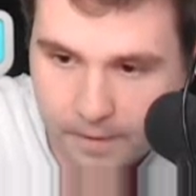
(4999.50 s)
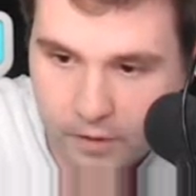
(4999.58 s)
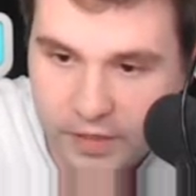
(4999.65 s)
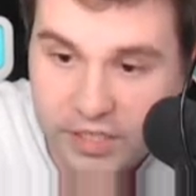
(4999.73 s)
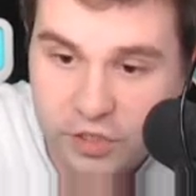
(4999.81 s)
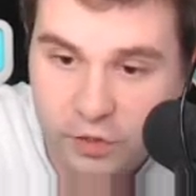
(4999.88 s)

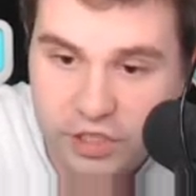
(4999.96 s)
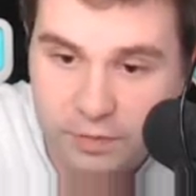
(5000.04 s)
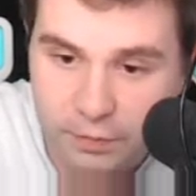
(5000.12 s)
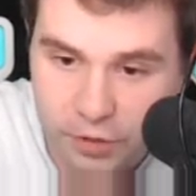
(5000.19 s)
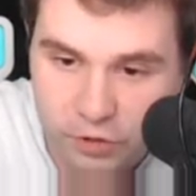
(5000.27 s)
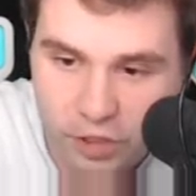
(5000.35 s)
Okay, so it's
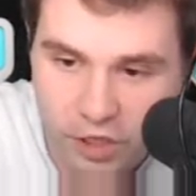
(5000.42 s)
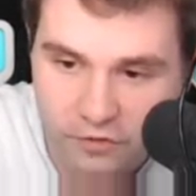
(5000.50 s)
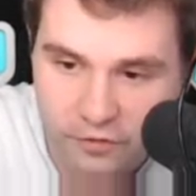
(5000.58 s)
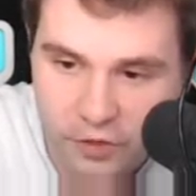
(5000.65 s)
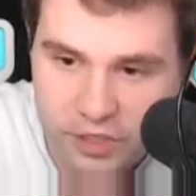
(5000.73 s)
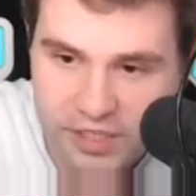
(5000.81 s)
a blue
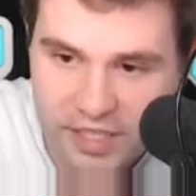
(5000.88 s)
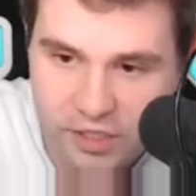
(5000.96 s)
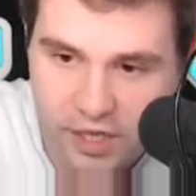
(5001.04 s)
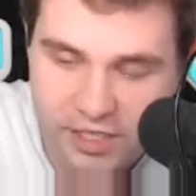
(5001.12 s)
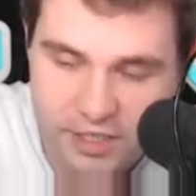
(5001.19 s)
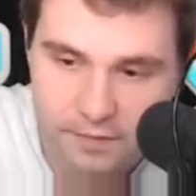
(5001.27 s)
card first. That's
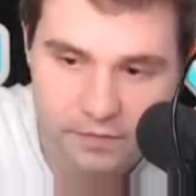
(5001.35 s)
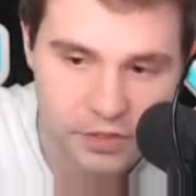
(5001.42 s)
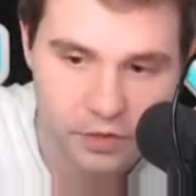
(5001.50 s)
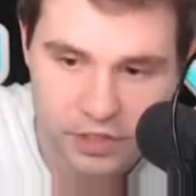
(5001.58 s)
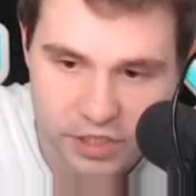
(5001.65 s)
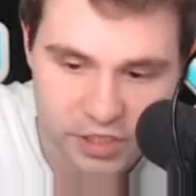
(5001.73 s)
awesome.
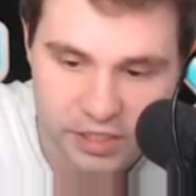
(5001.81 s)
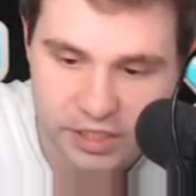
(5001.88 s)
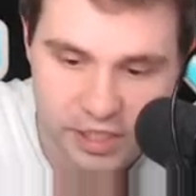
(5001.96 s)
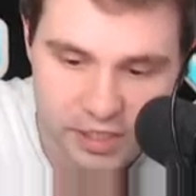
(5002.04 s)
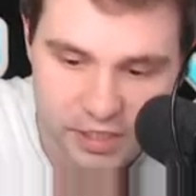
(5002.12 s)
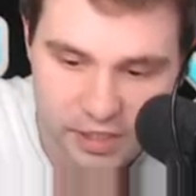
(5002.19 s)
So it's just an
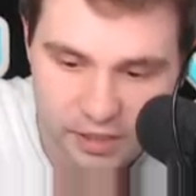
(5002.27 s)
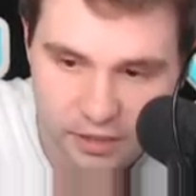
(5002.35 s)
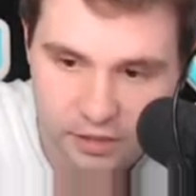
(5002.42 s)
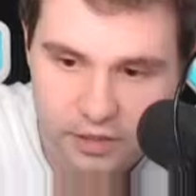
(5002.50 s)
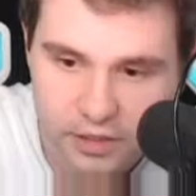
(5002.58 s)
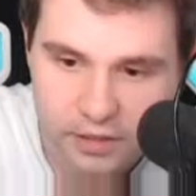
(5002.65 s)
instant
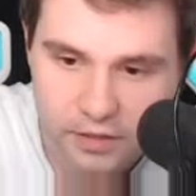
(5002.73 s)
kill.